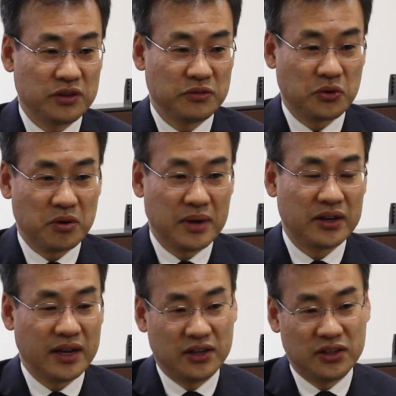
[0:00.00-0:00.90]
for
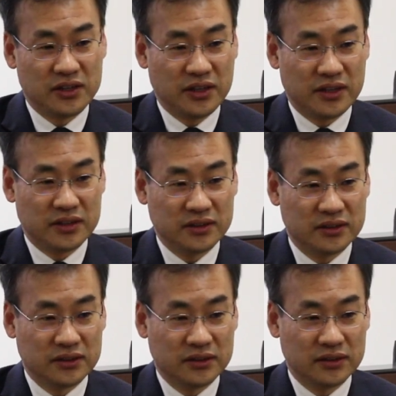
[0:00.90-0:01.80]
about 18
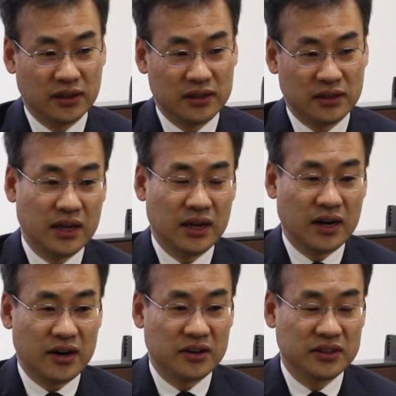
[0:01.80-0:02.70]
years,
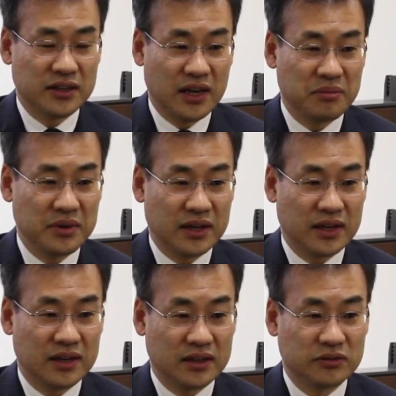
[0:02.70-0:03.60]
and RIT gave me
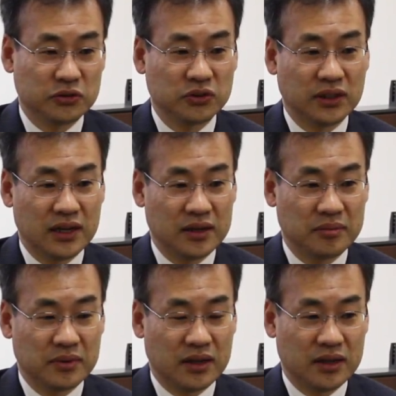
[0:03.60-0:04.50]
a full-time
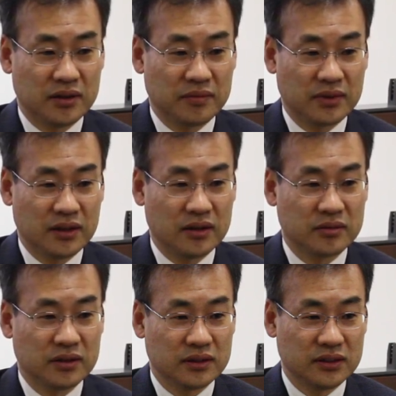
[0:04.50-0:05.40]

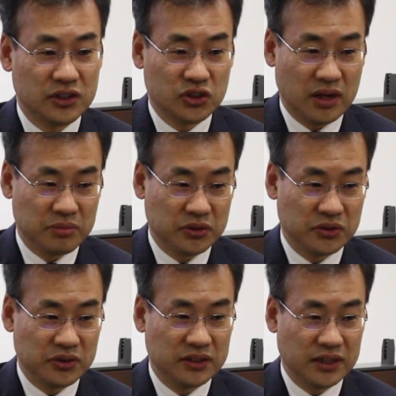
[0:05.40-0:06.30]
teaching
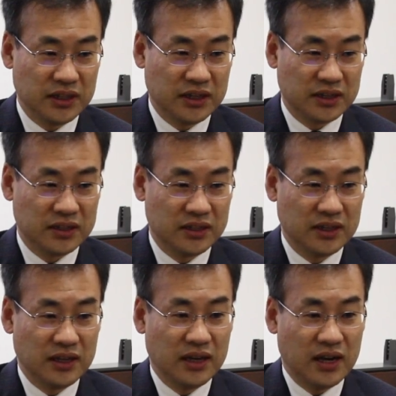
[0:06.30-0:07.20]
opportunity here.
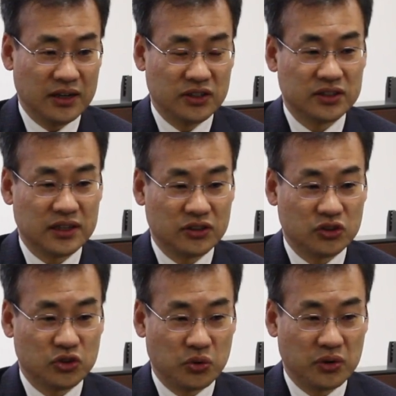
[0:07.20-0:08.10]
Mm-hmm. I decided
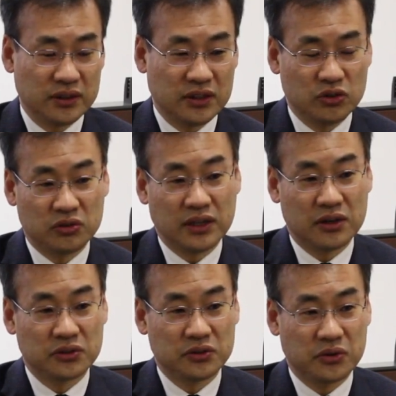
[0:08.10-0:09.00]
to join in
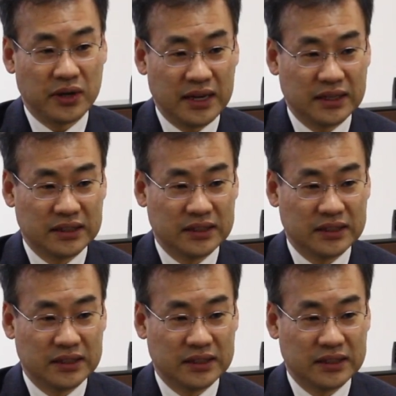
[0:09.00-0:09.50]
2008.